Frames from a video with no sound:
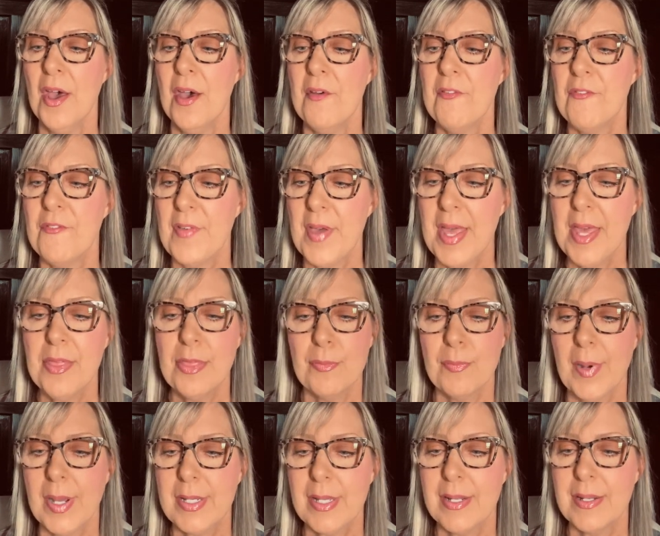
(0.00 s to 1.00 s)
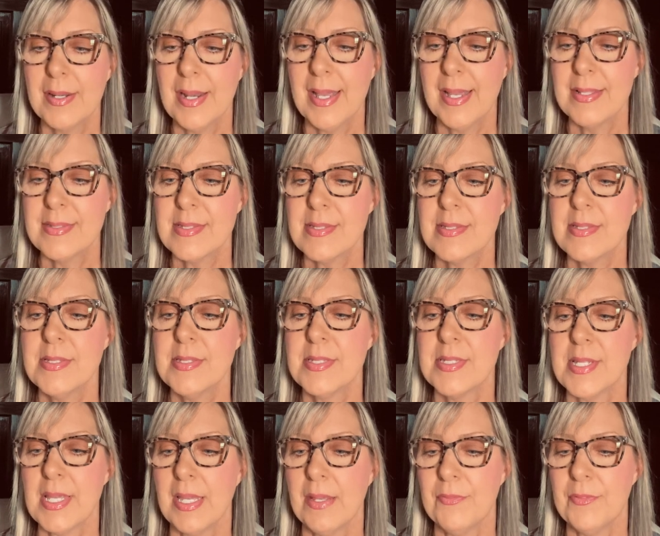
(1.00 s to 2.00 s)
Faith recognizes the
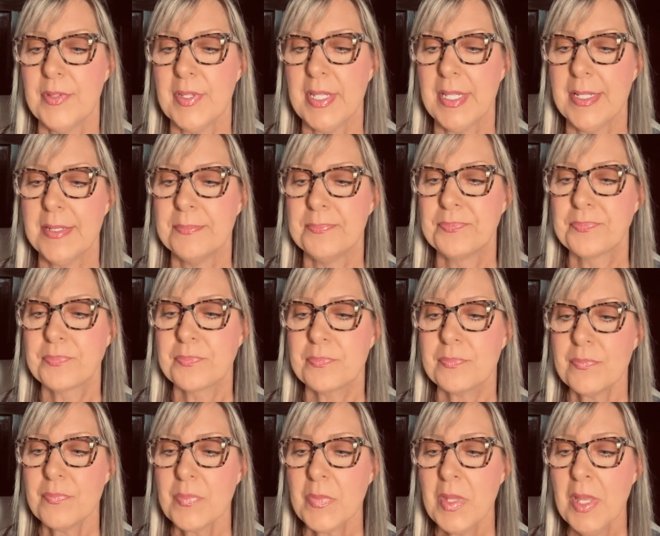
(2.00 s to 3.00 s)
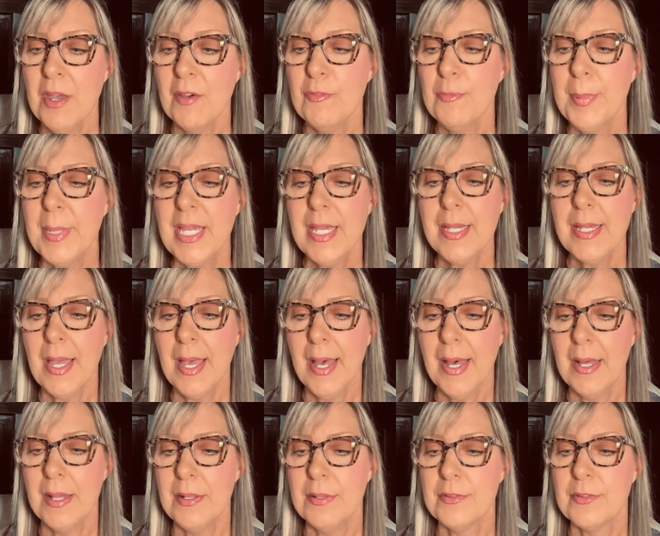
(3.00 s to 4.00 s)
safety of being
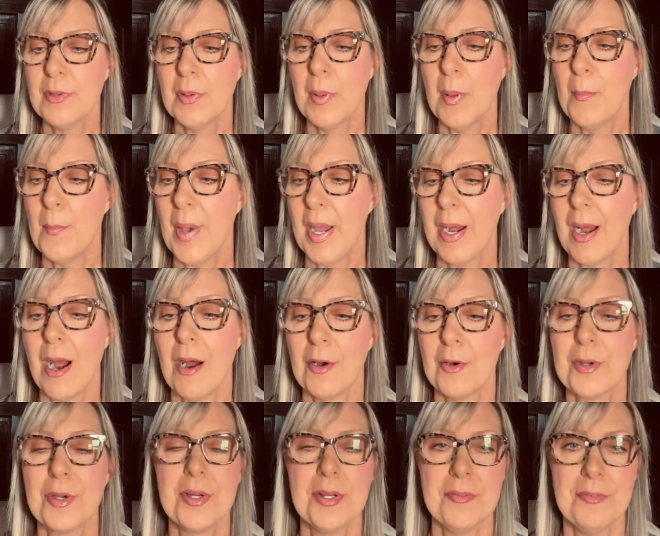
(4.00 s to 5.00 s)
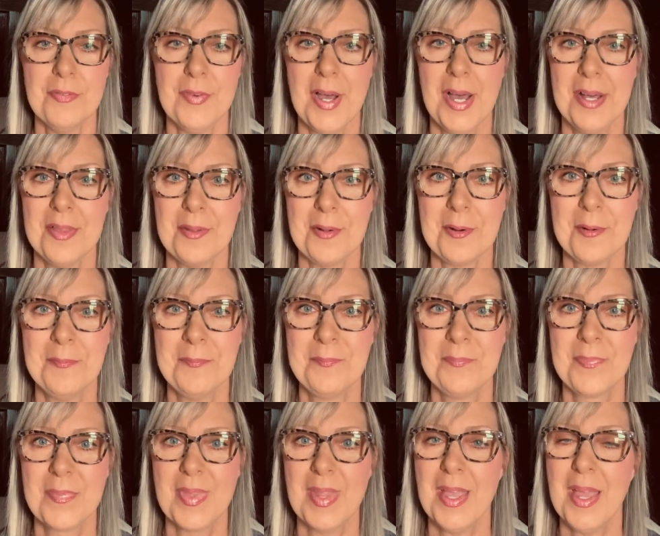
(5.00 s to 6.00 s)
held by our good Father.
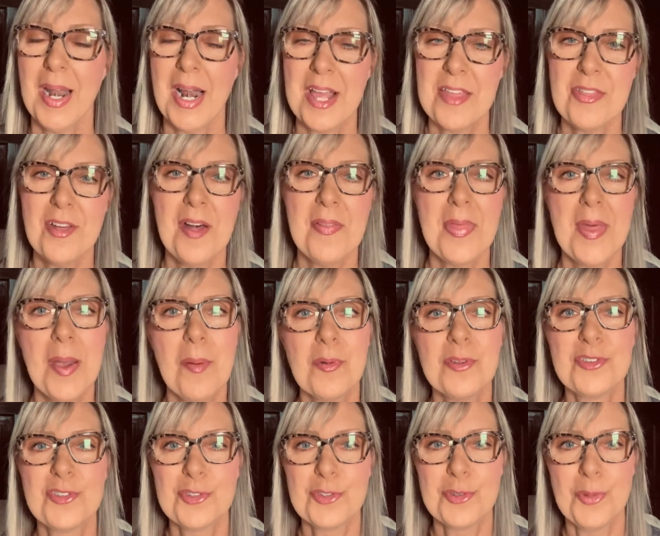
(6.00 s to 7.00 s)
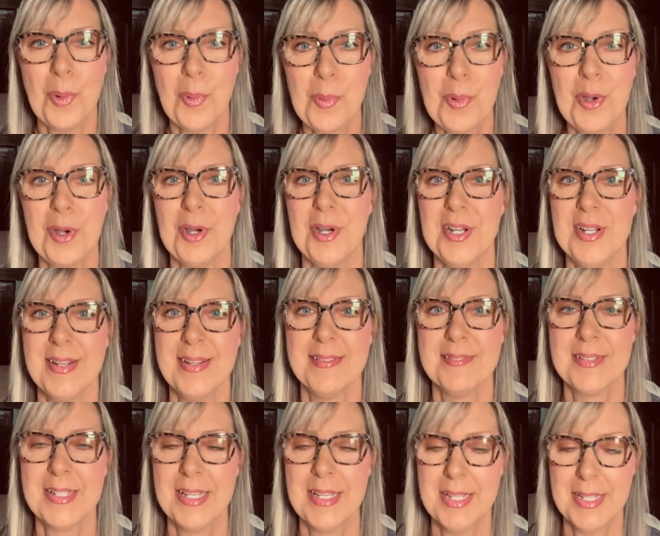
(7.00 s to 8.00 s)
And I thought that was so good.
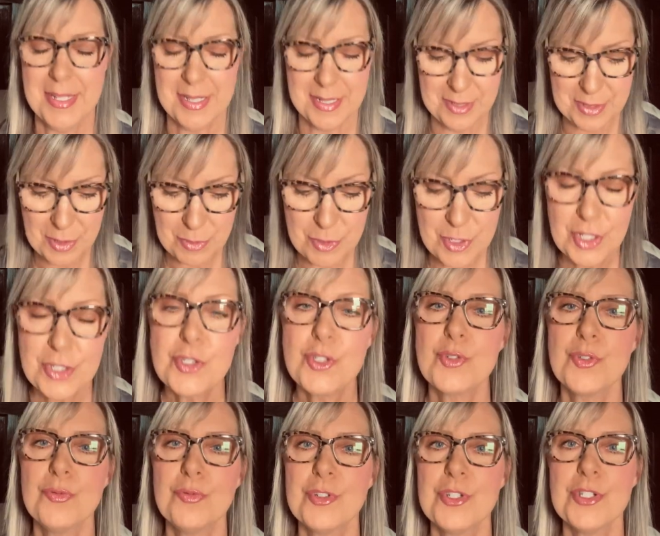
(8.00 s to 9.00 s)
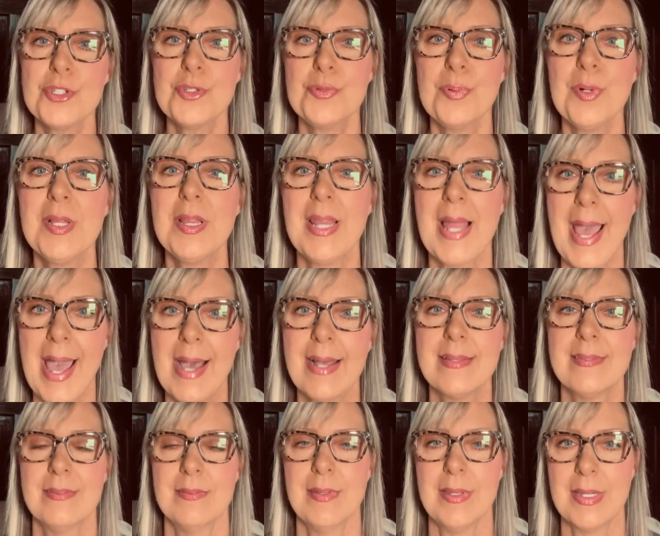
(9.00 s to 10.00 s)
You know, just
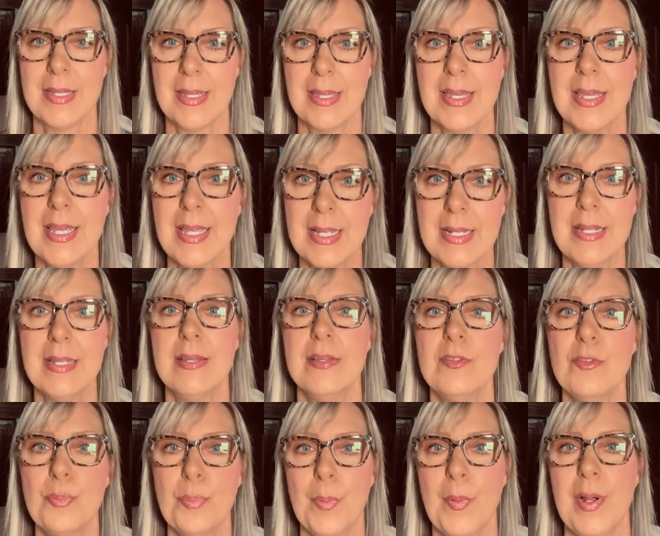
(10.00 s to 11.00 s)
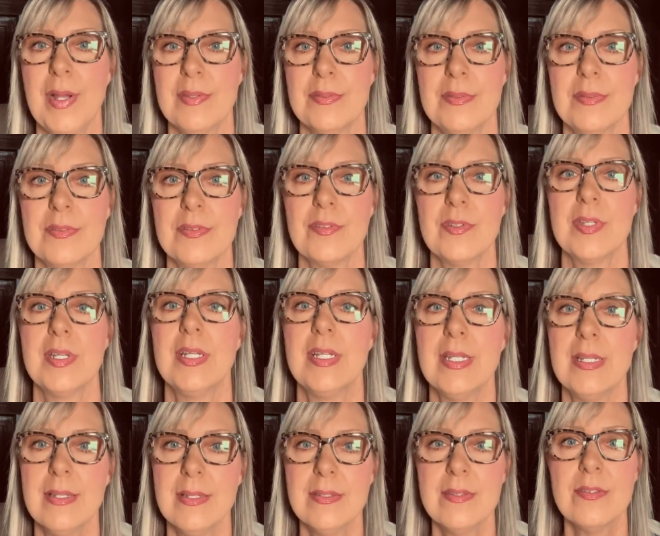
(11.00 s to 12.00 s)
relaxing in his presence, in
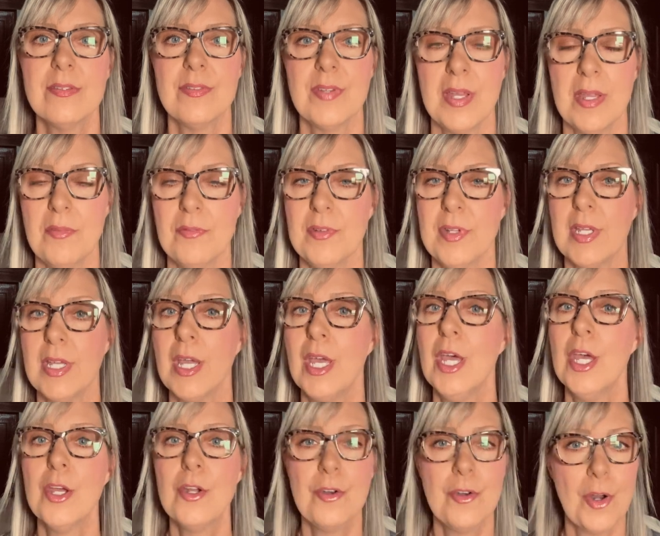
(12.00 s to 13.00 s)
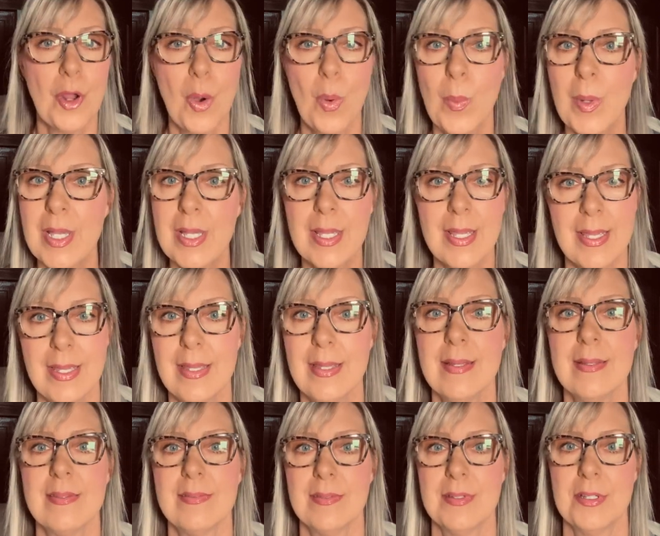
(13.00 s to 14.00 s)
his safety, knowing he
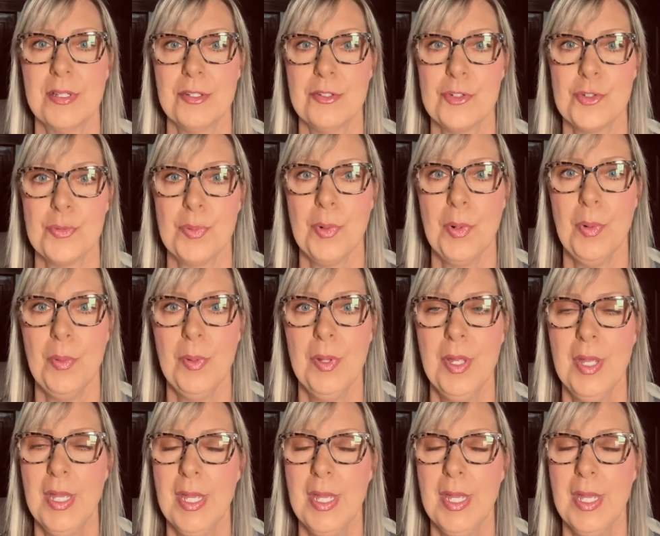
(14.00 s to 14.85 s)
is in control.